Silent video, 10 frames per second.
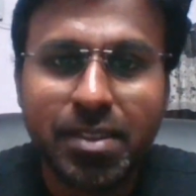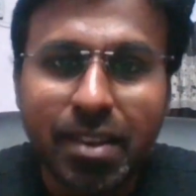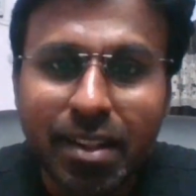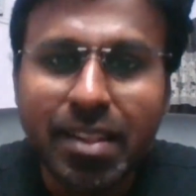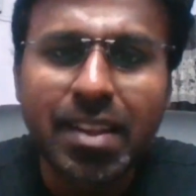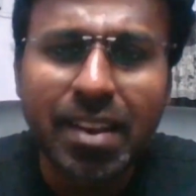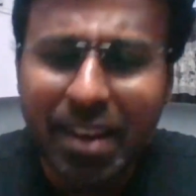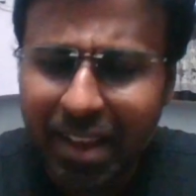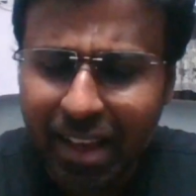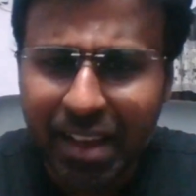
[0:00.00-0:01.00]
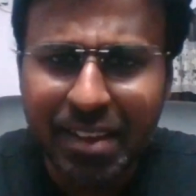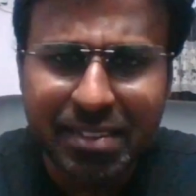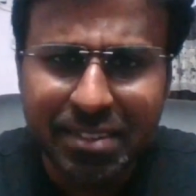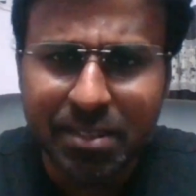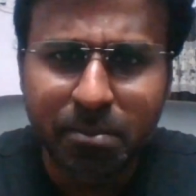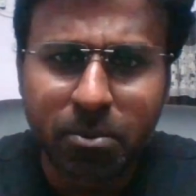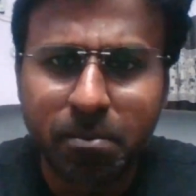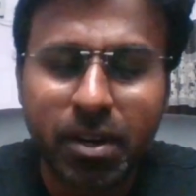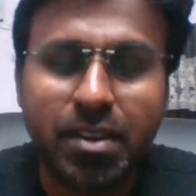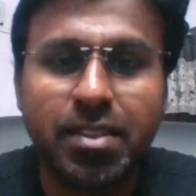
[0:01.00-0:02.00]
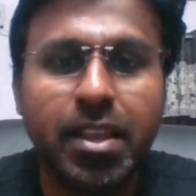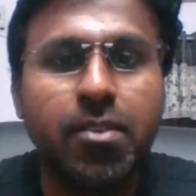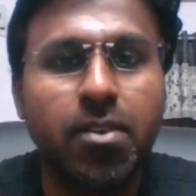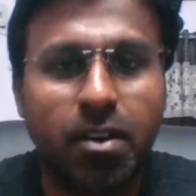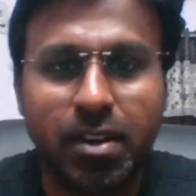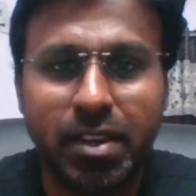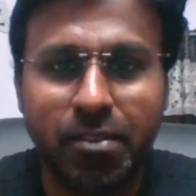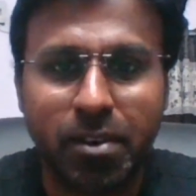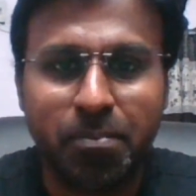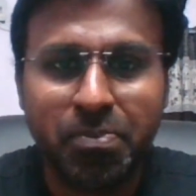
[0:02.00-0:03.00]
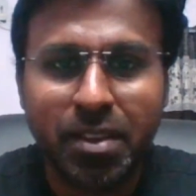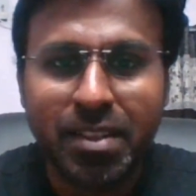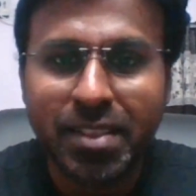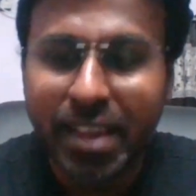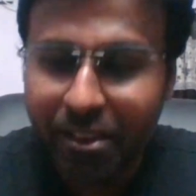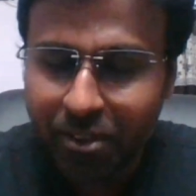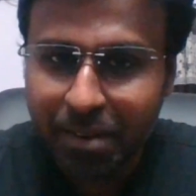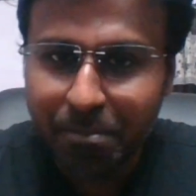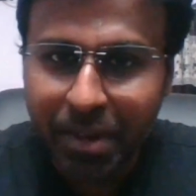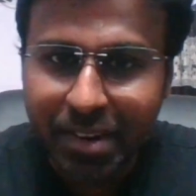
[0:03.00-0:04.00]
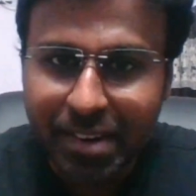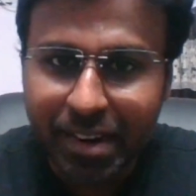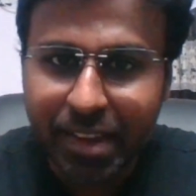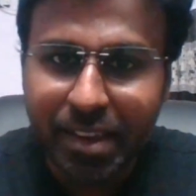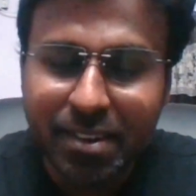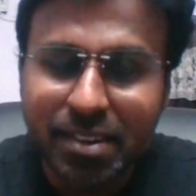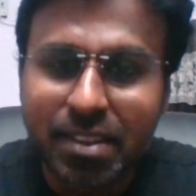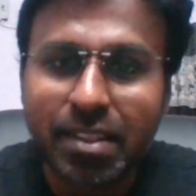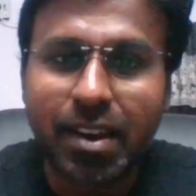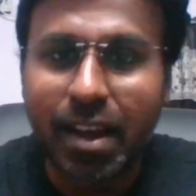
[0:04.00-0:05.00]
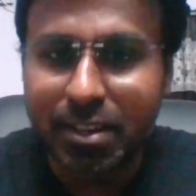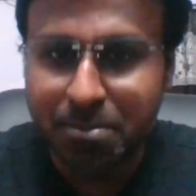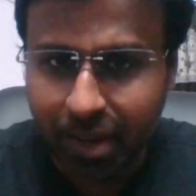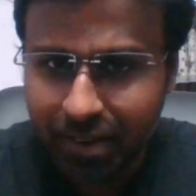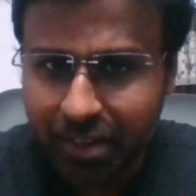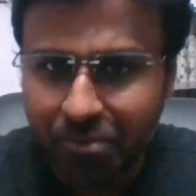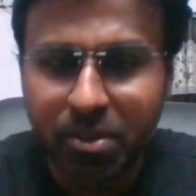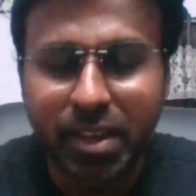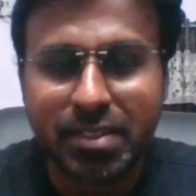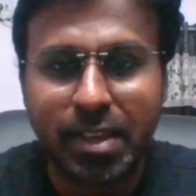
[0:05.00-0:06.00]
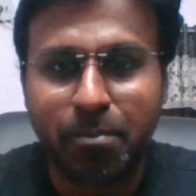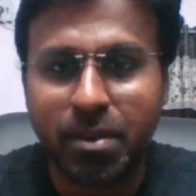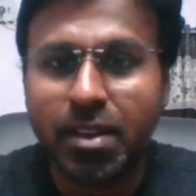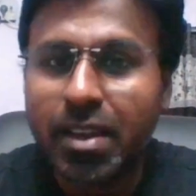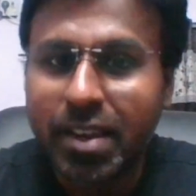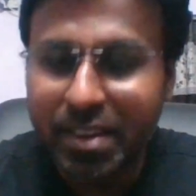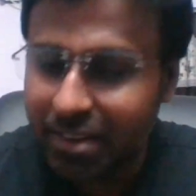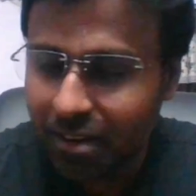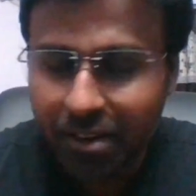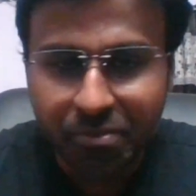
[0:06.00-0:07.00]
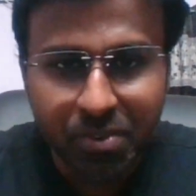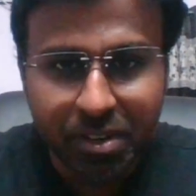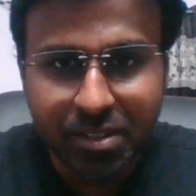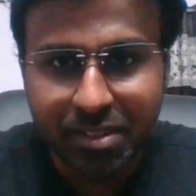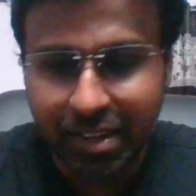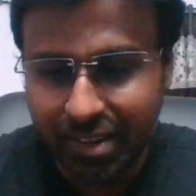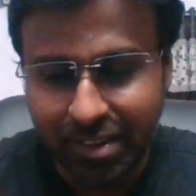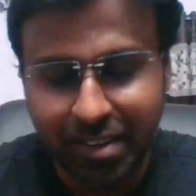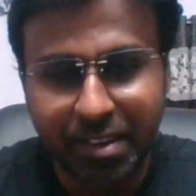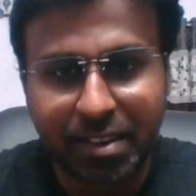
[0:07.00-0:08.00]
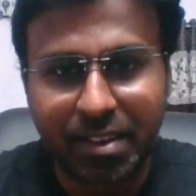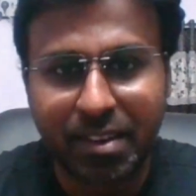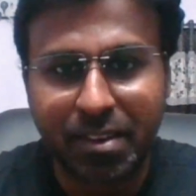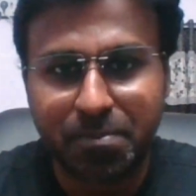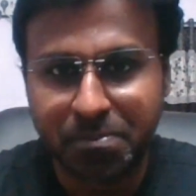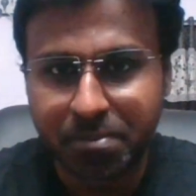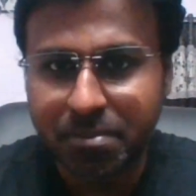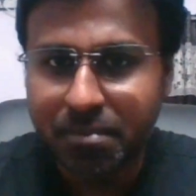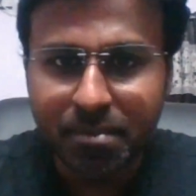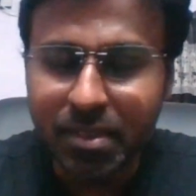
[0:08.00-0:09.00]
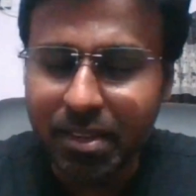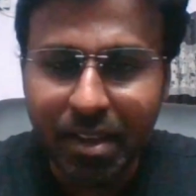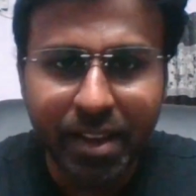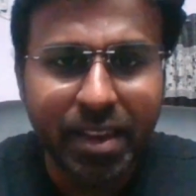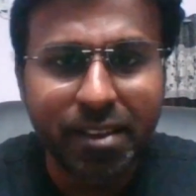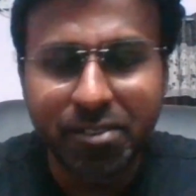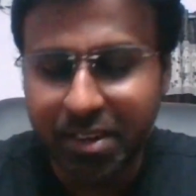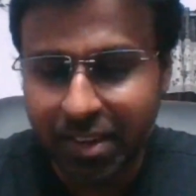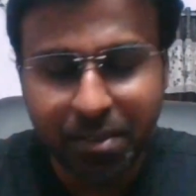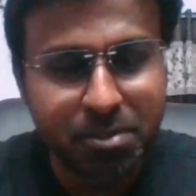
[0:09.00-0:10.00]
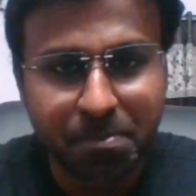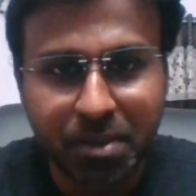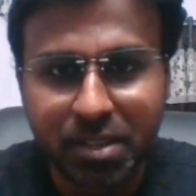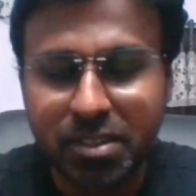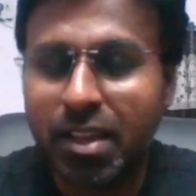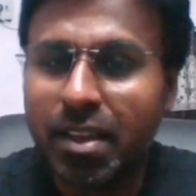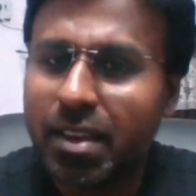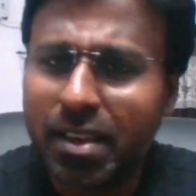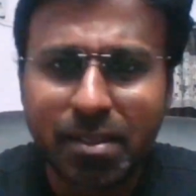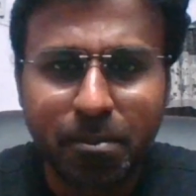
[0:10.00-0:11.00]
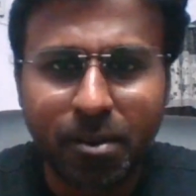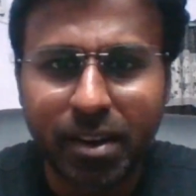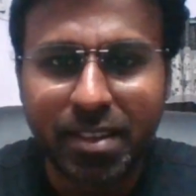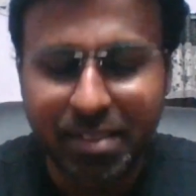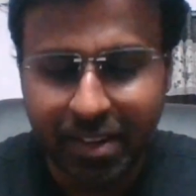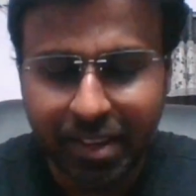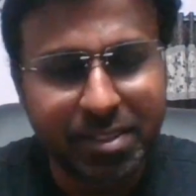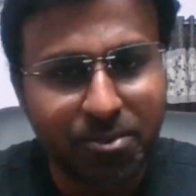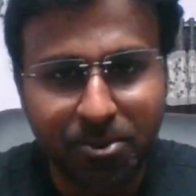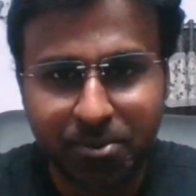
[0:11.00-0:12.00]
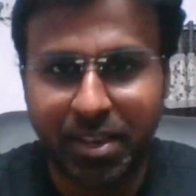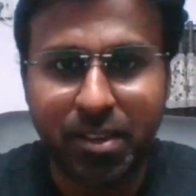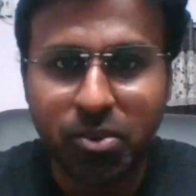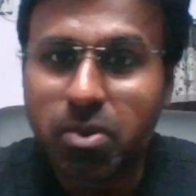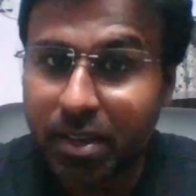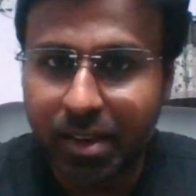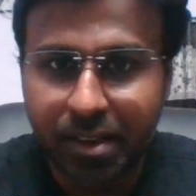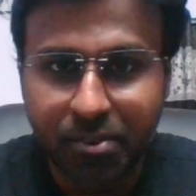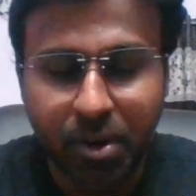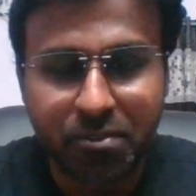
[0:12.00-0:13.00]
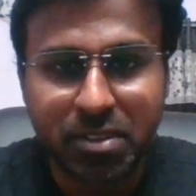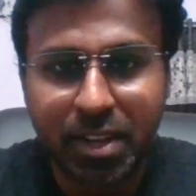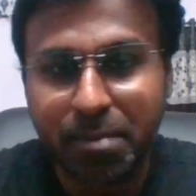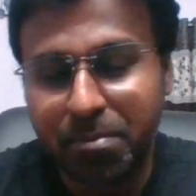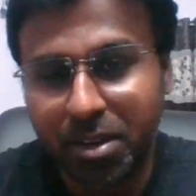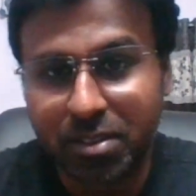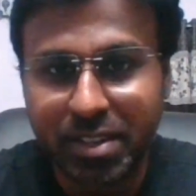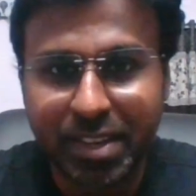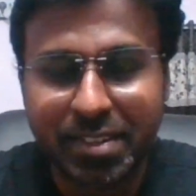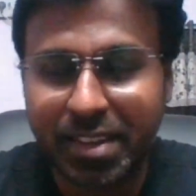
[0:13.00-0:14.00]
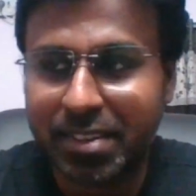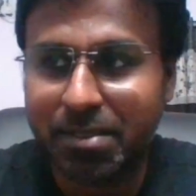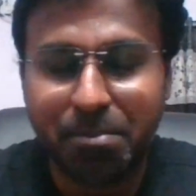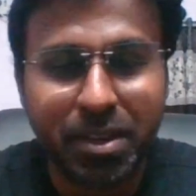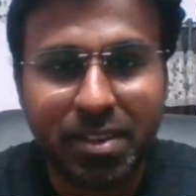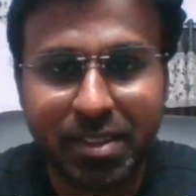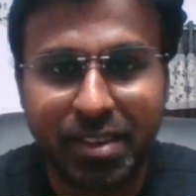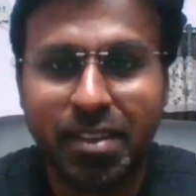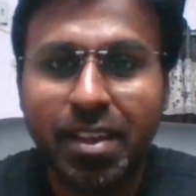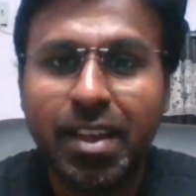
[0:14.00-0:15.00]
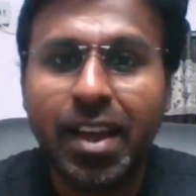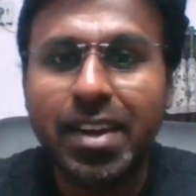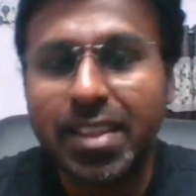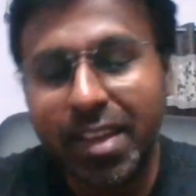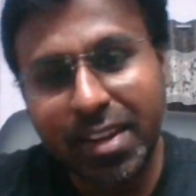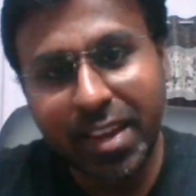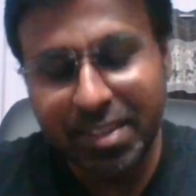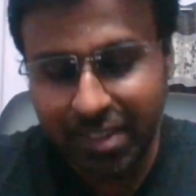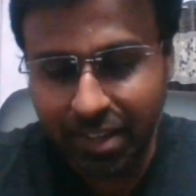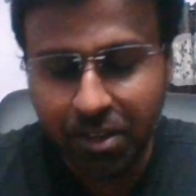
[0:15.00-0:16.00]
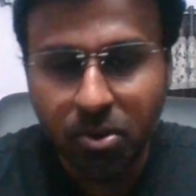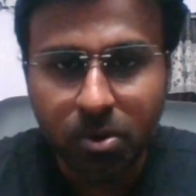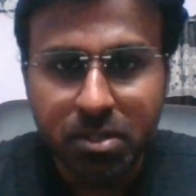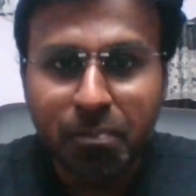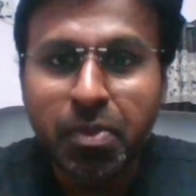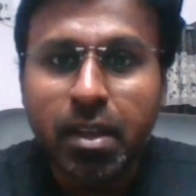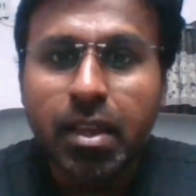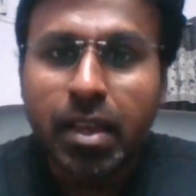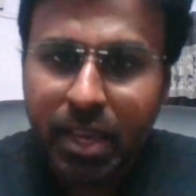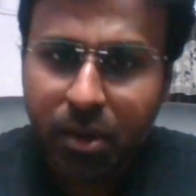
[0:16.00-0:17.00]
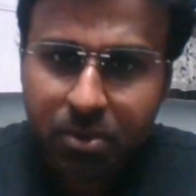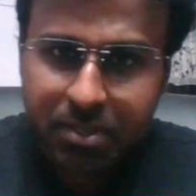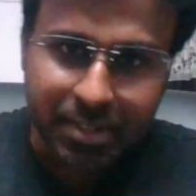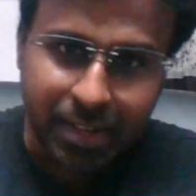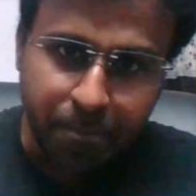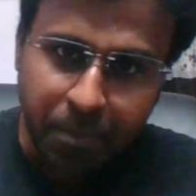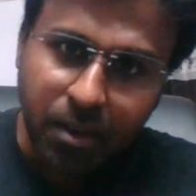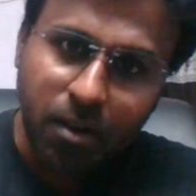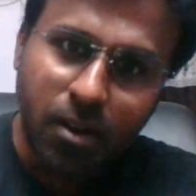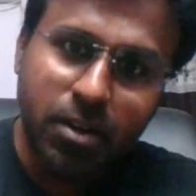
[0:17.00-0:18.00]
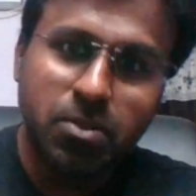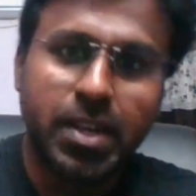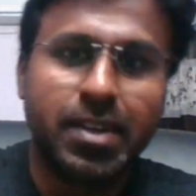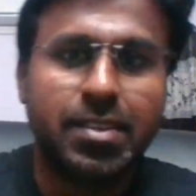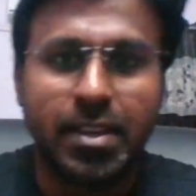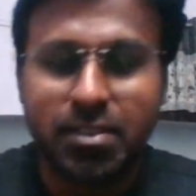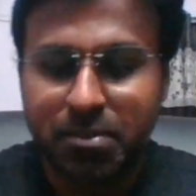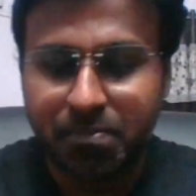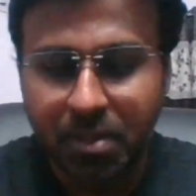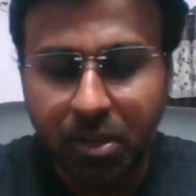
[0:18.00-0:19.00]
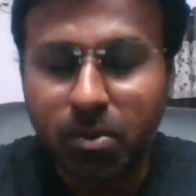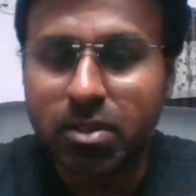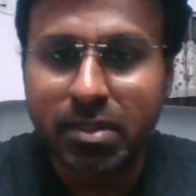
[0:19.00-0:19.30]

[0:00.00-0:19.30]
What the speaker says: Till the last moment, they will not give up. They will be trying till the last. I'll give you an example. He did not finish that I Have a Dream speech in the morning 3. So you have to sleep because next day is a big thing. And then next day he goes. He was stepping onto that stage. And